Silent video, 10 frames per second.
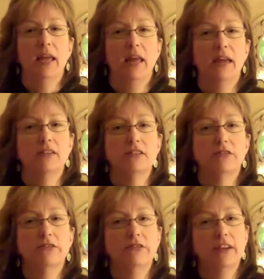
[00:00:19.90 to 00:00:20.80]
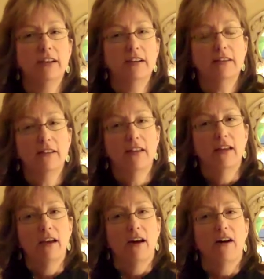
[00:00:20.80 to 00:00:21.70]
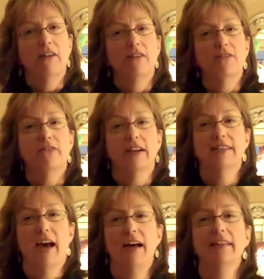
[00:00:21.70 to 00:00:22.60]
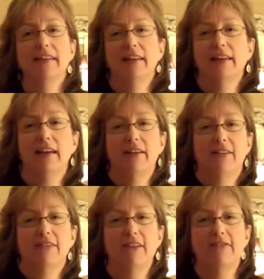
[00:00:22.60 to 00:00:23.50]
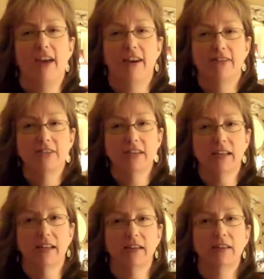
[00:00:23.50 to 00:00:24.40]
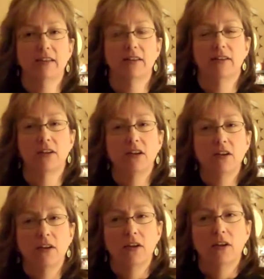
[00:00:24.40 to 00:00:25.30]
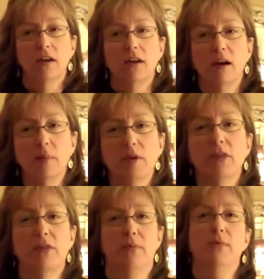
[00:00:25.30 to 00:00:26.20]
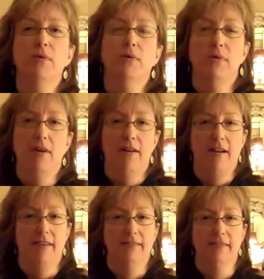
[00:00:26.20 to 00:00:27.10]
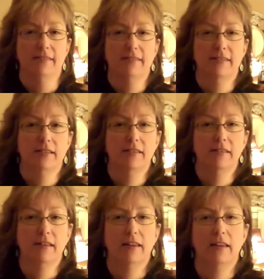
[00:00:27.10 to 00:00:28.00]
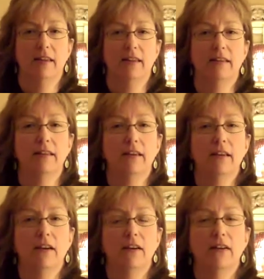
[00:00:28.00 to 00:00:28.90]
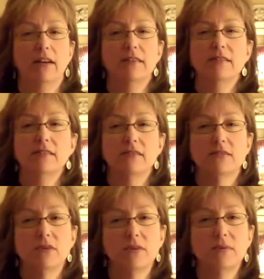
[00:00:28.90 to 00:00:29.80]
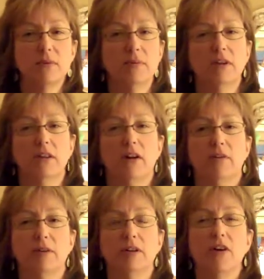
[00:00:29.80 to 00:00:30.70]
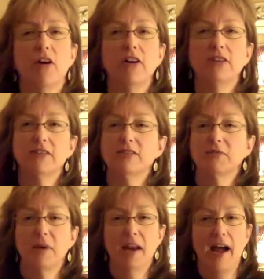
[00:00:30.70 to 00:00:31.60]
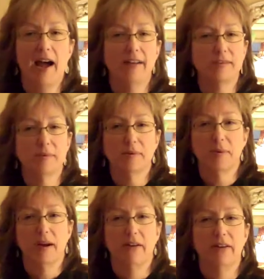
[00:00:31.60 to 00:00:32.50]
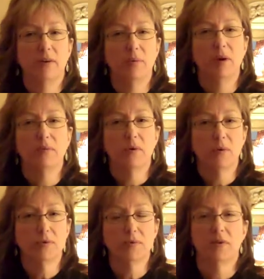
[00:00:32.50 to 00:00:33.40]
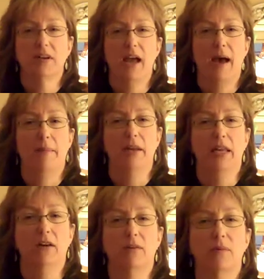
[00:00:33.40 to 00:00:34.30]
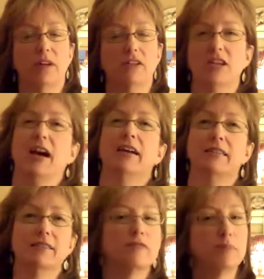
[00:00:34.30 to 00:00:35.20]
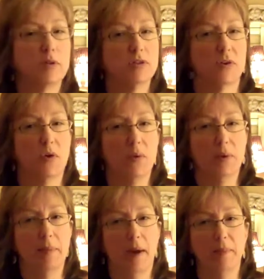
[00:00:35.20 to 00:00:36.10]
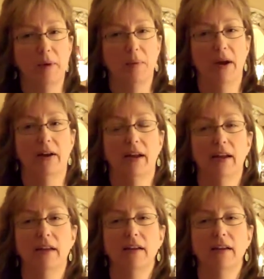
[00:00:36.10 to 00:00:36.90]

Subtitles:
and to feel our own vitality and our life energy coming through our essence. And our essence is who we really are, regardless of what hats we're wearing or what roles we're inhabiting or what jackets of persona we might be wearing.